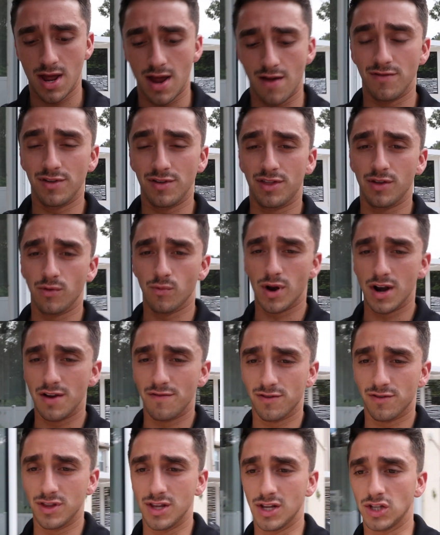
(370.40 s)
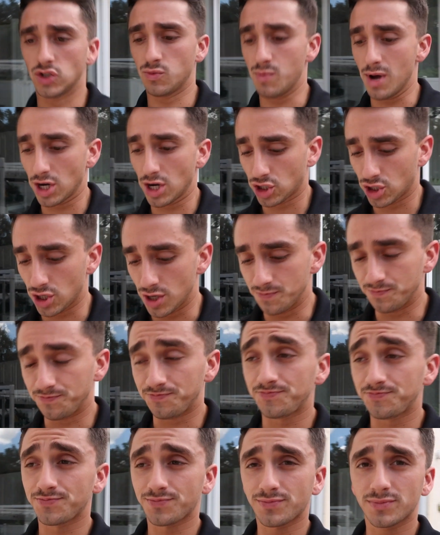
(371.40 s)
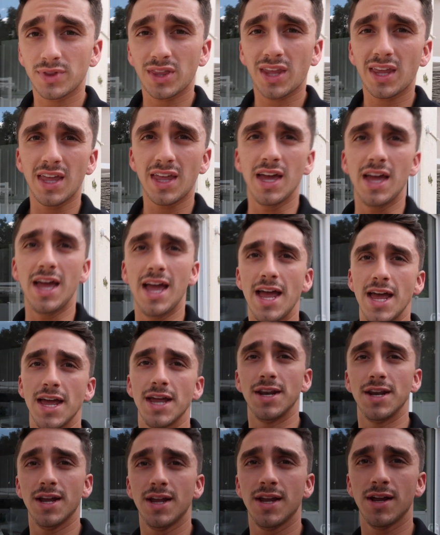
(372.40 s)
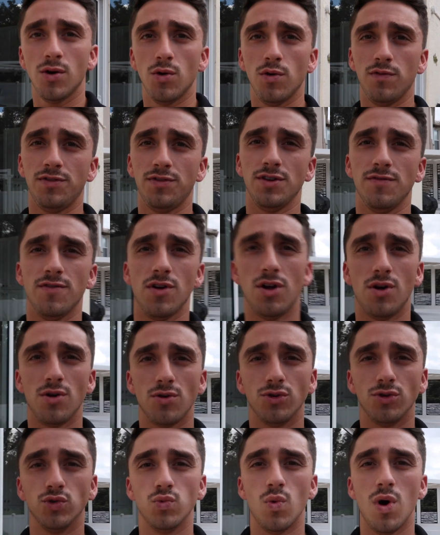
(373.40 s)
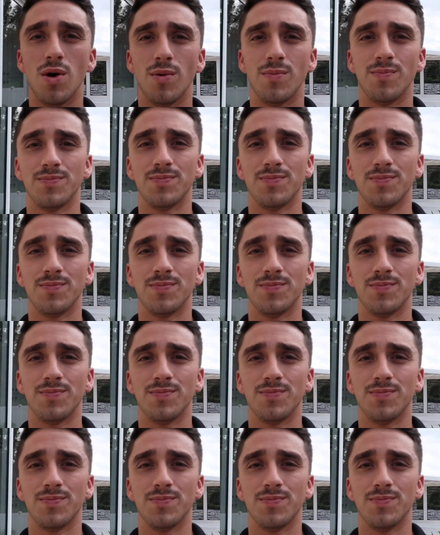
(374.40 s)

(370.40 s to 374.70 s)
everything ready for the inspection, and hopefully it all goes well.